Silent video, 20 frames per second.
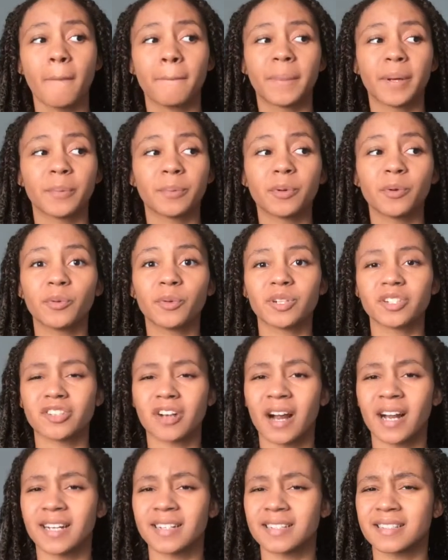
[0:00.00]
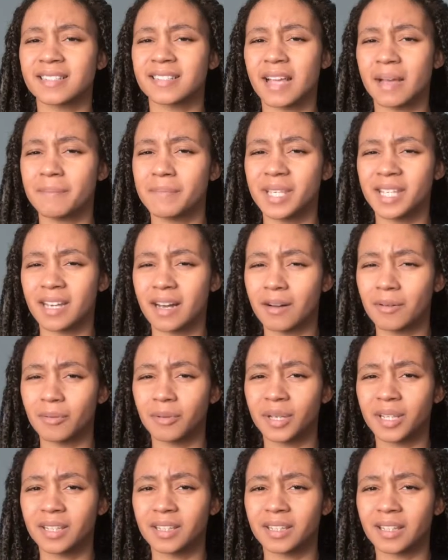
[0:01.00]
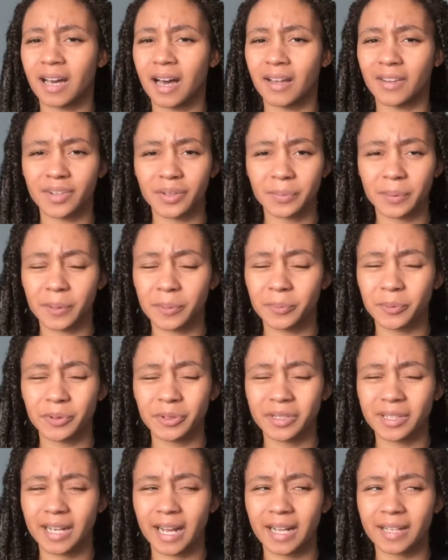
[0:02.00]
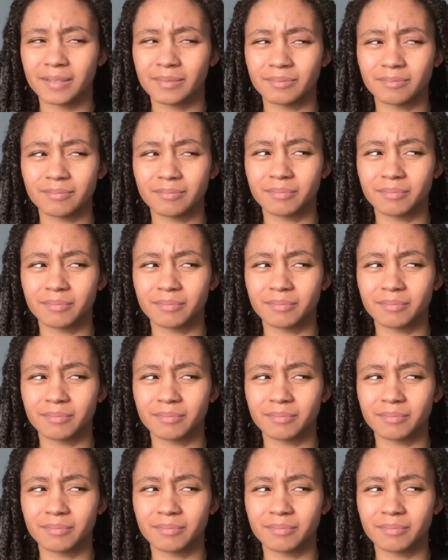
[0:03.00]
People were trying to set me up with other people and I'd